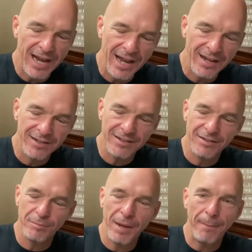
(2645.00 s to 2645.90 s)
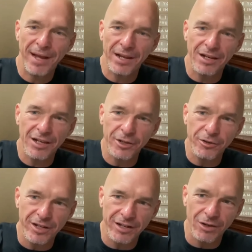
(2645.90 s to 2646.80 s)
got my
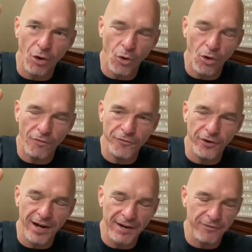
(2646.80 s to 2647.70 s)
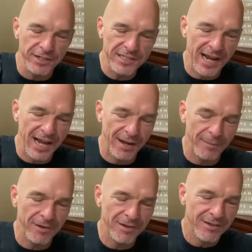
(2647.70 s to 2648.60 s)
Melaleuca oil for every
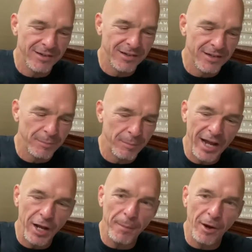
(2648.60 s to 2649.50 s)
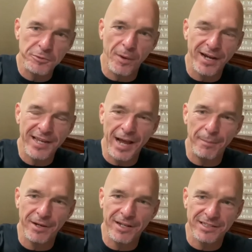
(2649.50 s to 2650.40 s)
time my elbows break
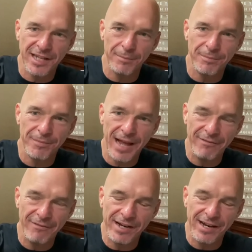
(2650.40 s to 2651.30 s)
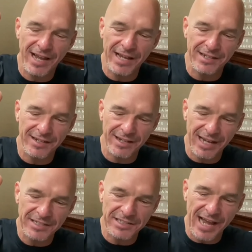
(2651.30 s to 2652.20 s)
out because I'm having an
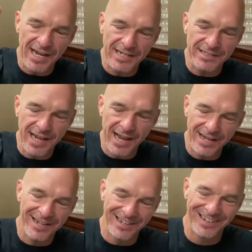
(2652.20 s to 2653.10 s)
anxiety attack.